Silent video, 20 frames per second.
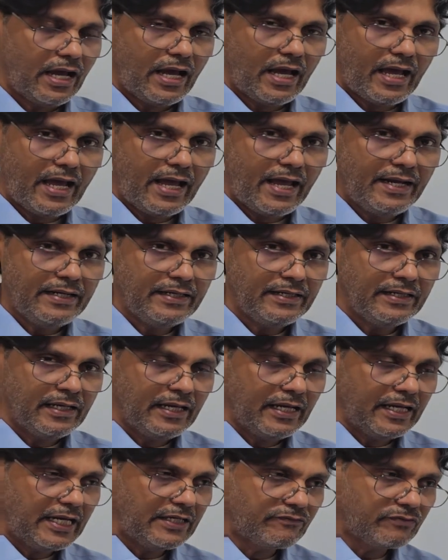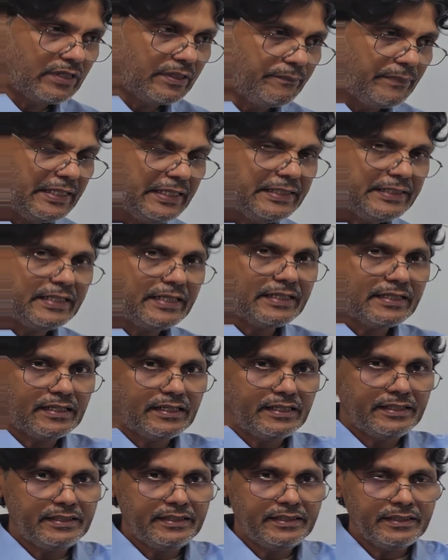and it will
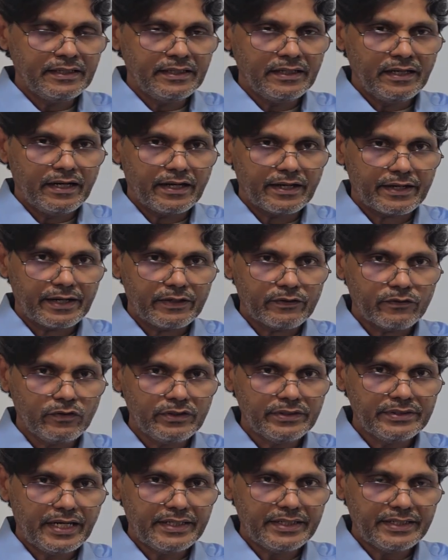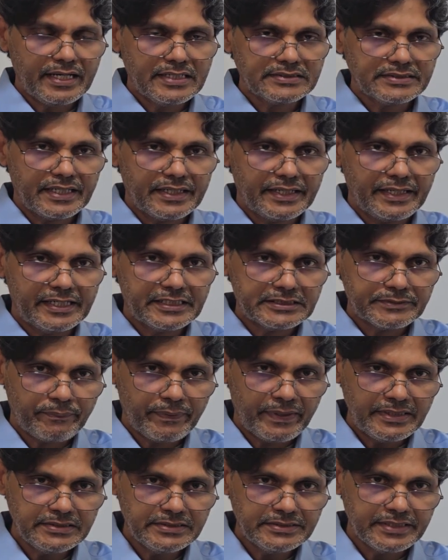immediately record that as an
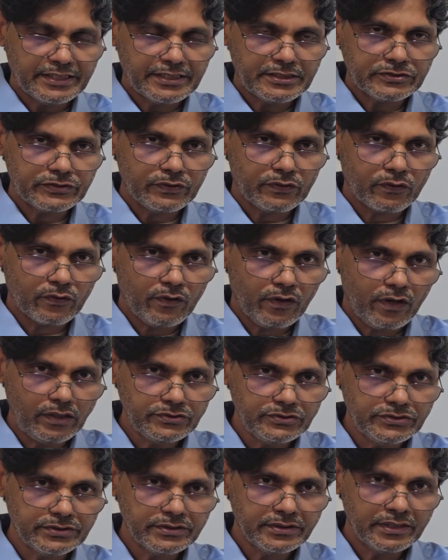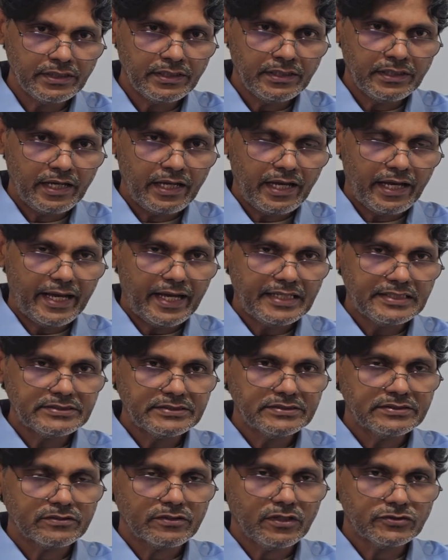expense, that is your cost,
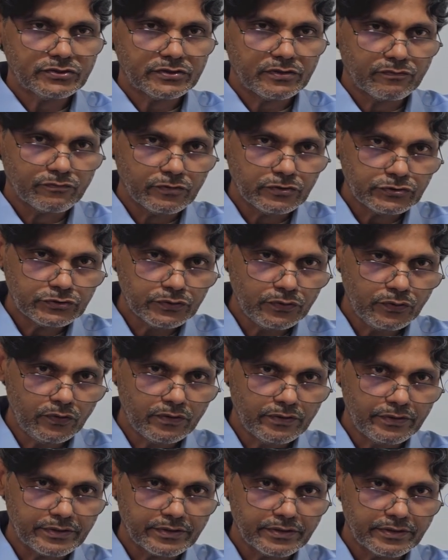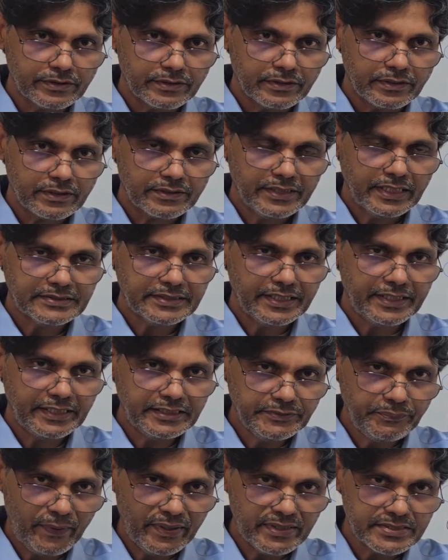as cost of goods sold. That's an
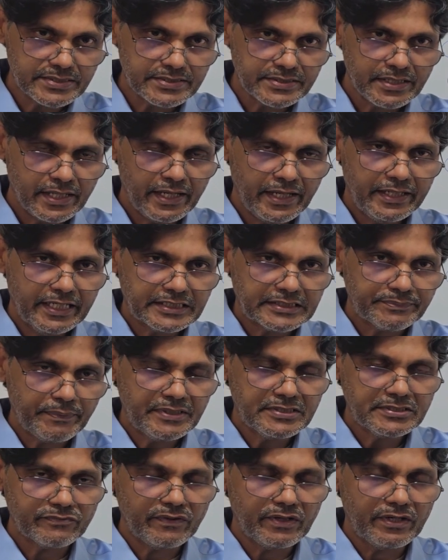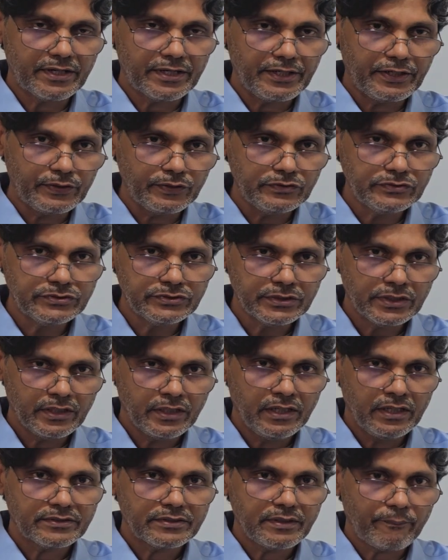expense. Expense will reduce
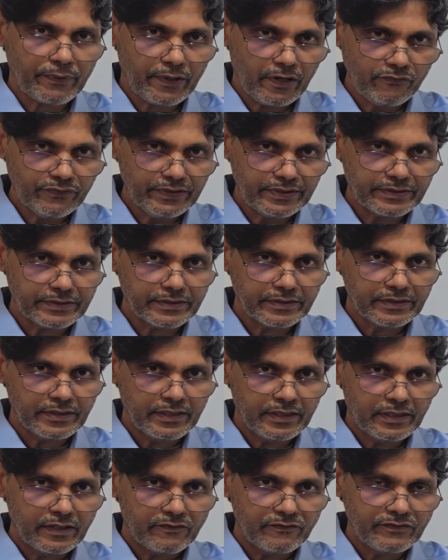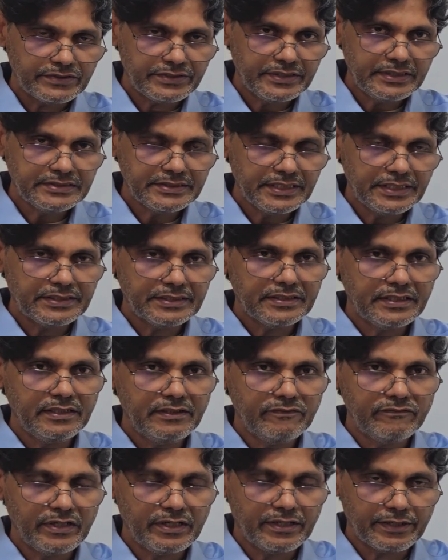the profit, which is in
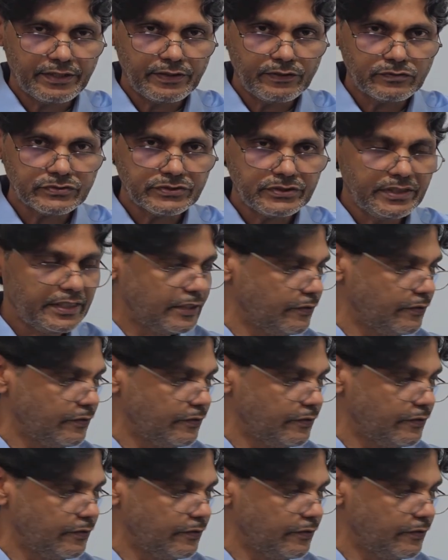turn will reduce the